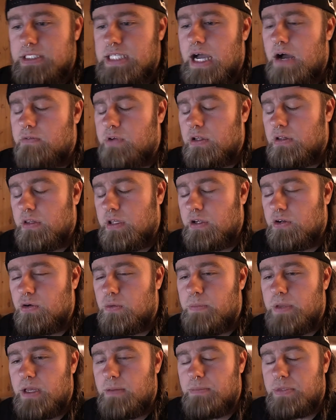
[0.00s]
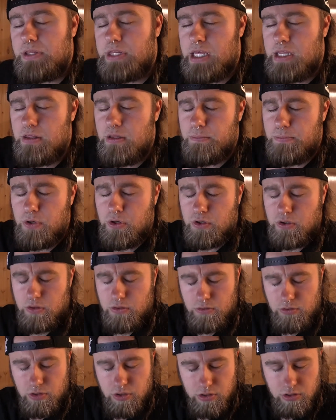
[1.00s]
down a little bit, but then the book
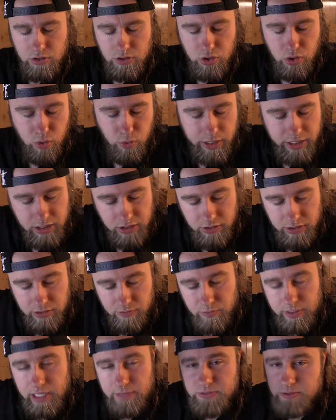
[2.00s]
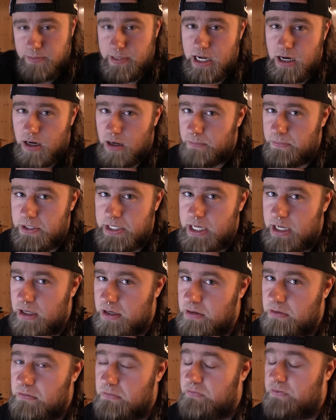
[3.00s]
quickly ramps back up
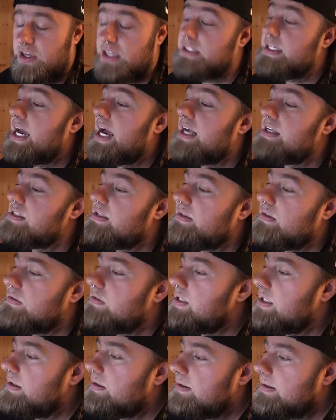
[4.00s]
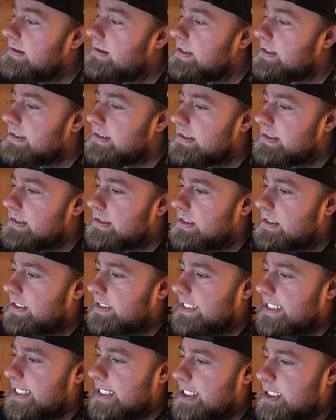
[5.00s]
again fantastically.
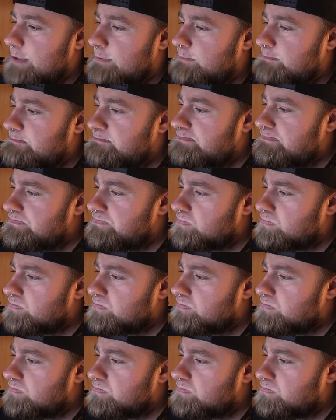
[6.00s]
What